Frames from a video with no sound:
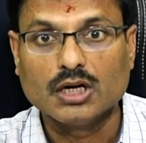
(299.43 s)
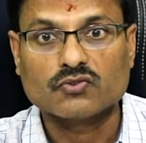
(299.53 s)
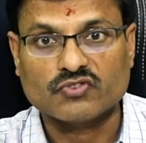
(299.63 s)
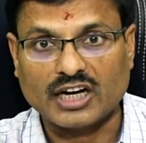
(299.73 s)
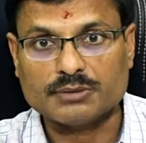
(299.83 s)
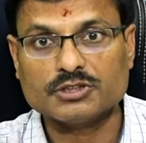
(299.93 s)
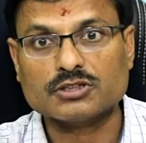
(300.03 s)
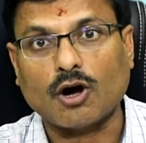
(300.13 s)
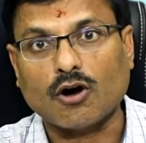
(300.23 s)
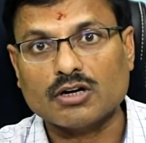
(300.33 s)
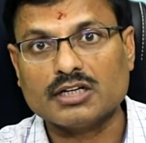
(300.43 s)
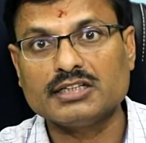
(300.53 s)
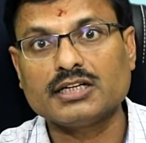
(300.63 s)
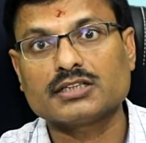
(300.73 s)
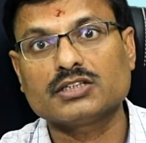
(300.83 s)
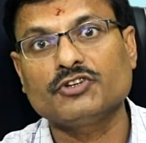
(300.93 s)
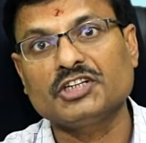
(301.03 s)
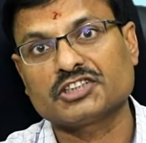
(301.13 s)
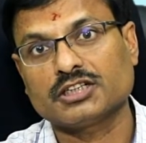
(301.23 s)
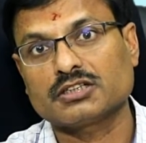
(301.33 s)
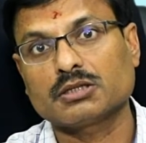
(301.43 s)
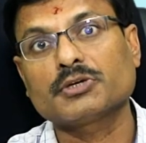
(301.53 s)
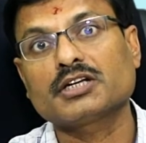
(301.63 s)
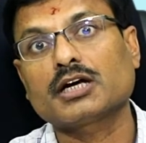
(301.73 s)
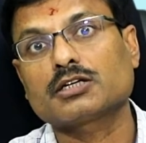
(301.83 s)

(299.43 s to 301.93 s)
5 is already on the wheelchair, they may not